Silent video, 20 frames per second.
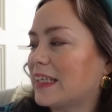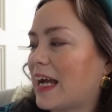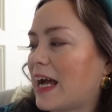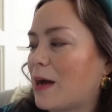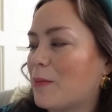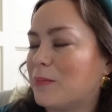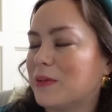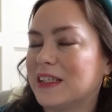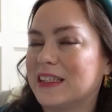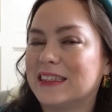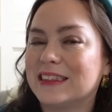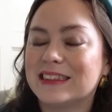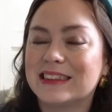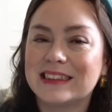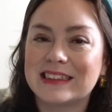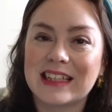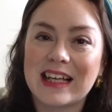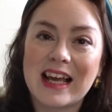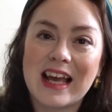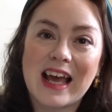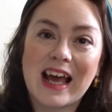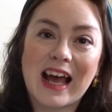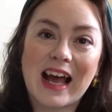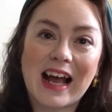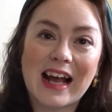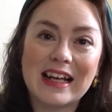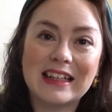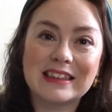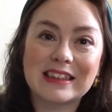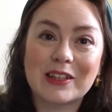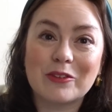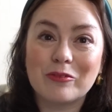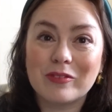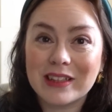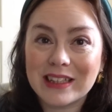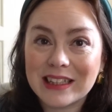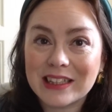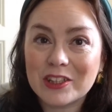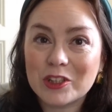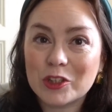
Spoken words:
Abbotts, and I really